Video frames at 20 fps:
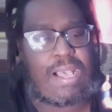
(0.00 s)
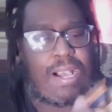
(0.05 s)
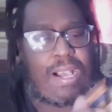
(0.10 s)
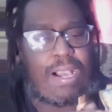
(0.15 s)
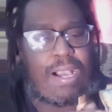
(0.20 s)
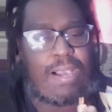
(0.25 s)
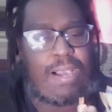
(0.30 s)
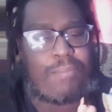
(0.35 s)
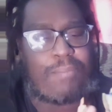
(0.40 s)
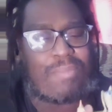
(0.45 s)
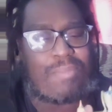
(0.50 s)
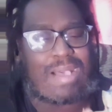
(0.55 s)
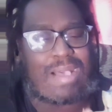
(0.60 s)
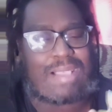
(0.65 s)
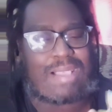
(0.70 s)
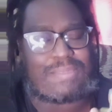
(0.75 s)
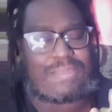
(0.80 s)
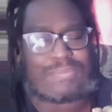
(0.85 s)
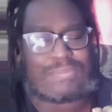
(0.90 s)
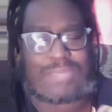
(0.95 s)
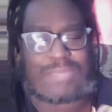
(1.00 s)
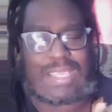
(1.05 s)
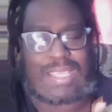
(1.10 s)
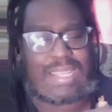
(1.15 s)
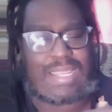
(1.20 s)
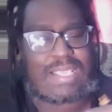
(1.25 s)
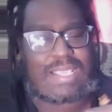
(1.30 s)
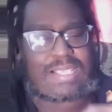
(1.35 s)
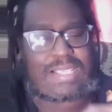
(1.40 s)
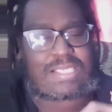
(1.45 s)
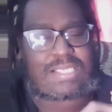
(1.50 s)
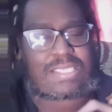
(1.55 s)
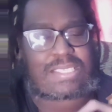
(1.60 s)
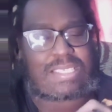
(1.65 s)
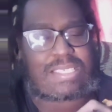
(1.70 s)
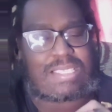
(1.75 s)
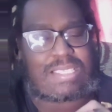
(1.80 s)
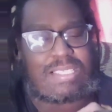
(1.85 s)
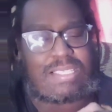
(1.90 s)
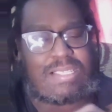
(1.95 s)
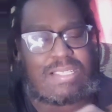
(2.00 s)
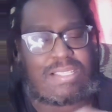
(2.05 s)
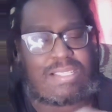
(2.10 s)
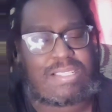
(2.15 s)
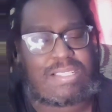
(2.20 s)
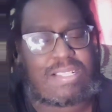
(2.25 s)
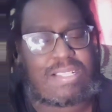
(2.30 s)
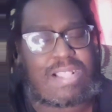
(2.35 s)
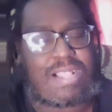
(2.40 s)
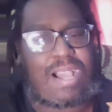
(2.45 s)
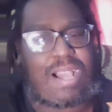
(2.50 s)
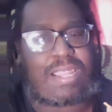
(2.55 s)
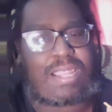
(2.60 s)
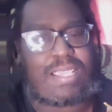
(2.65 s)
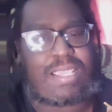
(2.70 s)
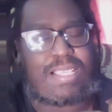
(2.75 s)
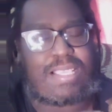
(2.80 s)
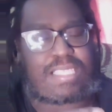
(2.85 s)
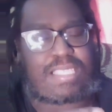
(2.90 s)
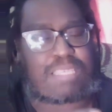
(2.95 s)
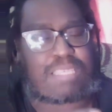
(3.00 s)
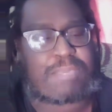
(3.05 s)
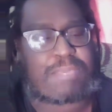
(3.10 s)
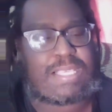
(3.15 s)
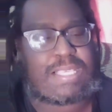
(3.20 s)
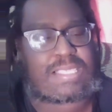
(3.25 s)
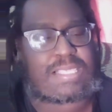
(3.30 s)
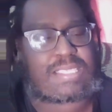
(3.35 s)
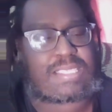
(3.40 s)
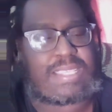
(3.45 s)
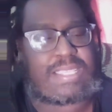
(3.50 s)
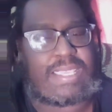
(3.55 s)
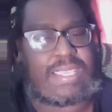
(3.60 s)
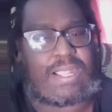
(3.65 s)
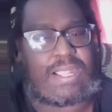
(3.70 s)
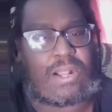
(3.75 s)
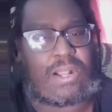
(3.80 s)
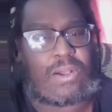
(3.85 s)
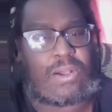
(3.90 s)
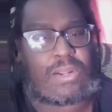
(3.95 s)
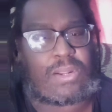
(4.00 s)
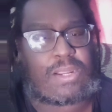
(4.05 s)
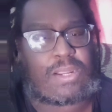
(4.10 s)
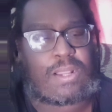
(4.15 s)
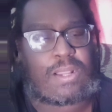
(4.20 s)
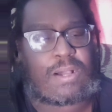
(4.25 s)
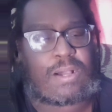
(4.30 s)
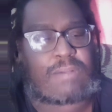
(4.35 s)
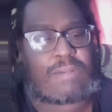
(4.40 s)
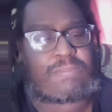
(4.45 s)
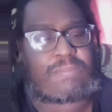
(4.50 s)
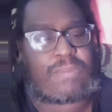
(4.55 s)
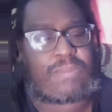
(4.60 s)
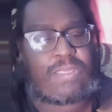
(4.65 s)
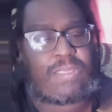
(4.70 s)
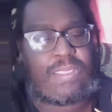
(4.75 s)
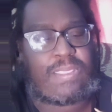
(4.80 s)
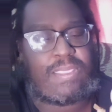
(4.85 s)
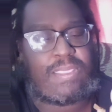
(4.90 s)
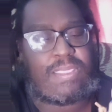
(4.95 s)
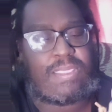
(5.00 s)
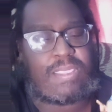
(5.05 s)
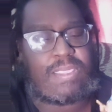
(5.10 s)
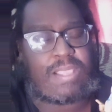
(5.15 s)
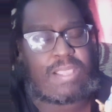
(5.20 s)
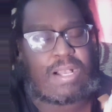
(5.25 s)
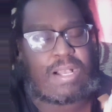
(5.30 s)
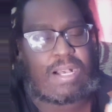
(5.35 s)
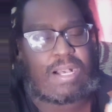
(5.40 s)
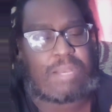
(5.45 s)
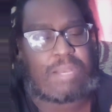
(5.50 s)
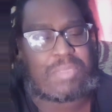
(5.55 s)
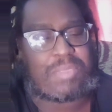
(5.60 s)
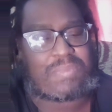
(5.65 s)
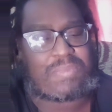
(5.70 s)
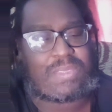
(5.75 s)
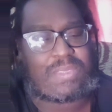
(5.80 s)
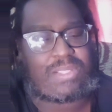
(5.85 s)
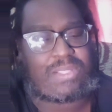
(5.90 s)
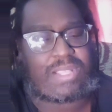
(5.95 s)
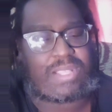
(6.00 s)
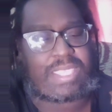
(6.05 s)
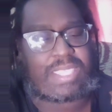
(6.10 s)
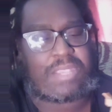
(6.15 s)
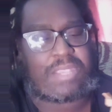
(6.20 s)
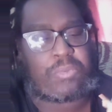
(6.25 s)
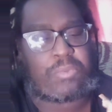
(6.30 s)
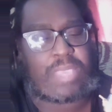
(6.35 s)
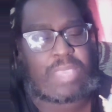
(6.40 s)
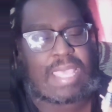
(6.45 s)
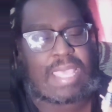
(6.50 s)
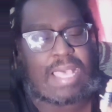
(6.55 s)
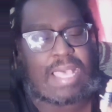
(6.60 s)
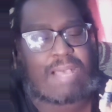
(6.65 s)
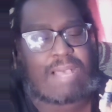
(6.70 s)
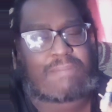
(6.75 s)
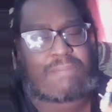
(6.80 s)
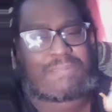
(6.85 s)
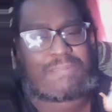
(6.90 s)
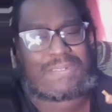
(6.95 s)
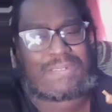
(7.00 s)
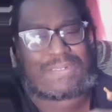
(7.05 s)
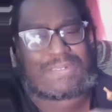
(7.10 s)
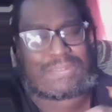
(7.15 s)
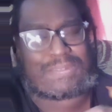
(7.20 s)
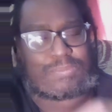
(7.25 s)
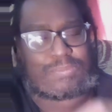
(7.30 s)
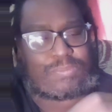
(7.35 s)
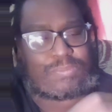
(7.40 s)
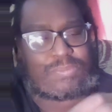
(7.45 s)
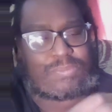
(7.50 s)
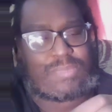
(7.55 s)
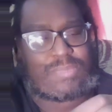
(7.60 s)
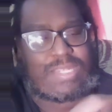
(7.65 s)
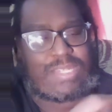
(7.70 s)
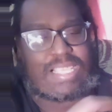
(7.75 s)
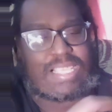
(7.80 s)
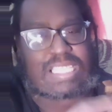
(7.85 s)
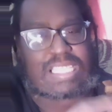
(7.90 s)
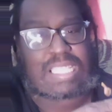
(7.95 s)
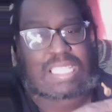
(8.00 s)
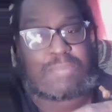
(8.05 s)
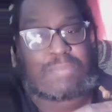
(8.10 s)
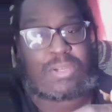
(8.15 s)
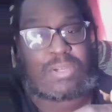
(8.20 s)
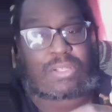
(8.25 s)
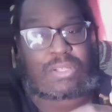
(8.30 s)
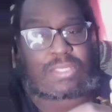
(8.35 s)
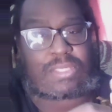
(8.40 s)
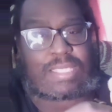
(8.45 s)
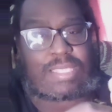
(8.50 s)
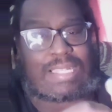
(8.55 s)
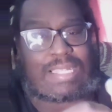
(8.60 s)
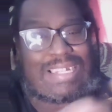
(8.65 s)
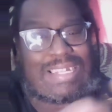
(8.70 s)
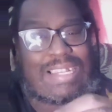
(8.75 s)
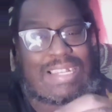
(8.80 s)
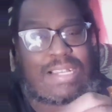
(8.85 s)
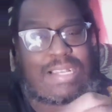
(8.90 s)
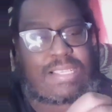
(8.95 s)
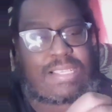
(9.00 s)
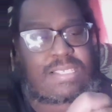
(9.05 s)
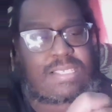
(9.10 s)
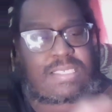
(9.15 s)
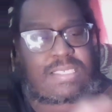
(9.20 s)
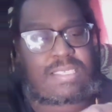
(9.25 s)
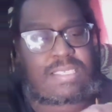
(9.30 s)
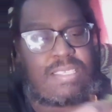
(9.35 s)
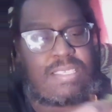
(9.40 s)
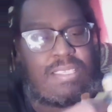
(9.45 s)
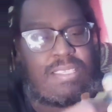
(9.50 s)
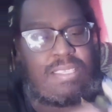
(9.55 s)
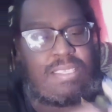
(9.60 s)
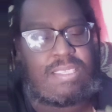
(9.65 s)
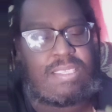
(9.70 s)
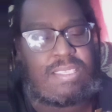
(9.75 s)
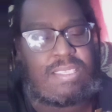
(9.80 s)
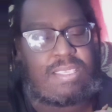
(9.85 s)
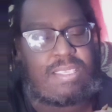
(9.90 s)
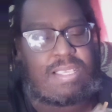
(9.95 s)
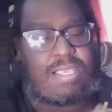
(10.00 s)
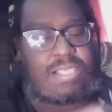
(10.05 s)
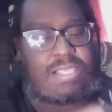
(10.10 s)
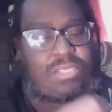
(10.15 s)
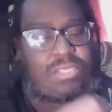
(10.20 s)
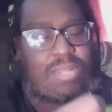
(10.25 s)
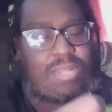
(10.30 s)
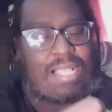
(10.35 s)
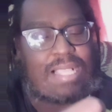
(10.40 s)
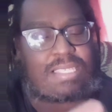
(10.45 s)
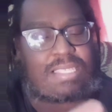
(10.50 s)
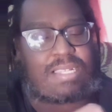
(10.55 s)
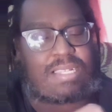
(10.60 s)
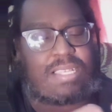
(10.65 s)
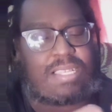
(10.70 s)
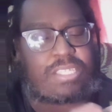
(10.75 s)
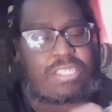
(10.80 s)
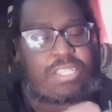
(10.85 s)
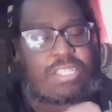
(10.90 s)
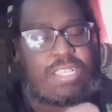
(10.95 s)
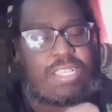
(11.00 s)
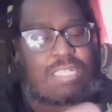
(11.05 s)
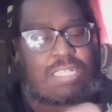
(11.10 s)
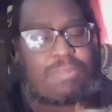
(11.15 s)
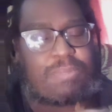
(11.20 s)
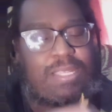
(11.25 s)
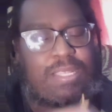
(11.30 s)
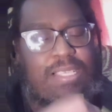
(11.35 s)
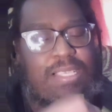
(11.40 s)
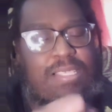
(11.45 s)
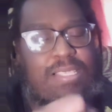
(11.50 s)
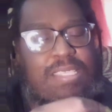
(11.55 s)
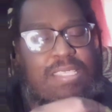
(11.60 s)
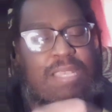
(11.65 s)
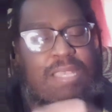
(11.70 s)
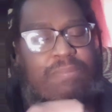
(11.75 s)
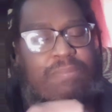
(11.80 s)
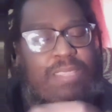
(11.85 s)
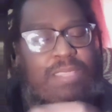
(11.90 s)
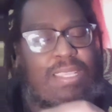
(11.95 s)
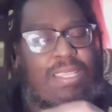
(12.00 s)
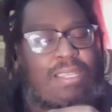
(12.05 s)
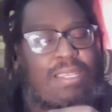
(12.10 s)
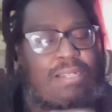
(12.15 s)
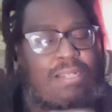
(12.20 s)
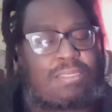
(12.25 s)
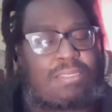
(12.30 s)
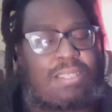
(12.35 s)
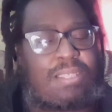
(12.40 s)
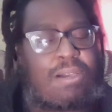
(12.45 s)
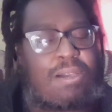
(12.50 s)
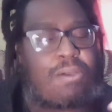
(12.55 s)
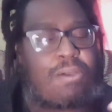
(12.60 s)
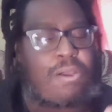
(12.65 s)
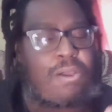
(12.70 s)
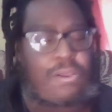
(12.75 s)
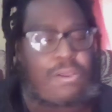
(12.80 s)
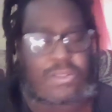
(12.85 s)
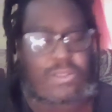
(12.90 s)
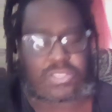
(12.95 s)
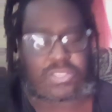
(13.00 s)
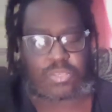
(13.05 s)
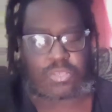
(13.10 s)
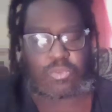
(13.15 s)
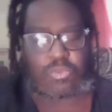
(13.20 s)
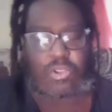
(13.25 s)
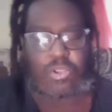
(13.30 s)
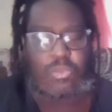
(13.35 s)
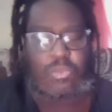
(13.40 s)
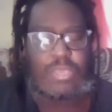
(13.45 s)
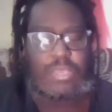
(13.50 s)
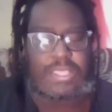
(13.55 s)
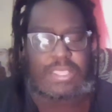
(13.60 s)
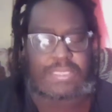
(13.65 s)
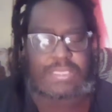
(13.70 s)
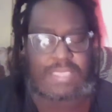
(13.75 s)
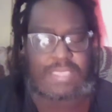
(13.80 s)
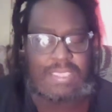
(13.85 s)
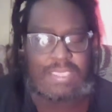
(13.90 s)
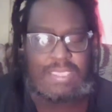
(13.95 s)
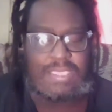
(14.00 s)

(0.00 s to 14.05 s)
Um, it is not an easy piece to get on and off. Um, if you look here, we have these, they buckle in nice. And so that's a nice change, but it is definitely a lot harder to work with